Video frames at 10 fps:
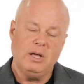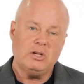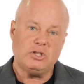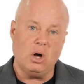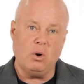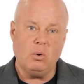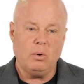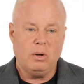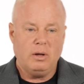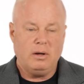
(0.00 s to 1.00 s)

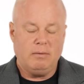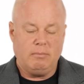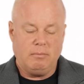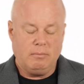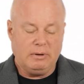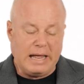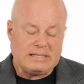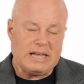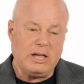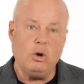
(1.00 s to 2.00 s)
So
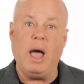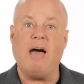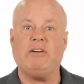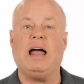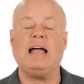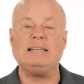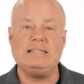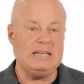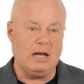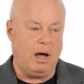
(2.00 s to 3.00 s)
let's say you have an
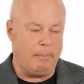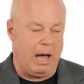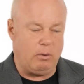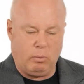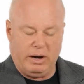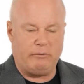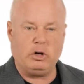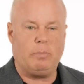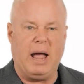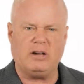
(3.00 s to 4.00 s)
idea about whatever
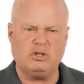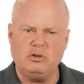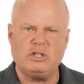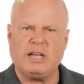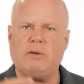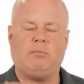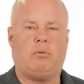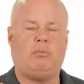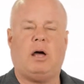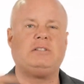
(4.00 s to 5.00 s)
your passion. You just got
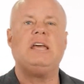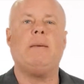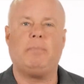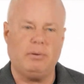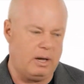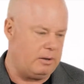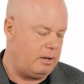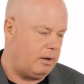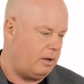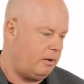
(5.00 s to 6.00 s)
a tip,
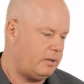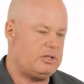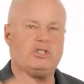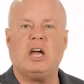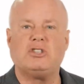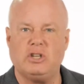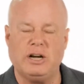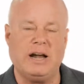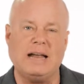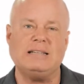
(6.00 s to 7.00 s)
a suggestion,
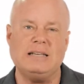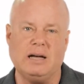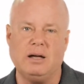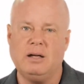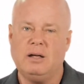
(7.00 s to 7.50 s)
an idea.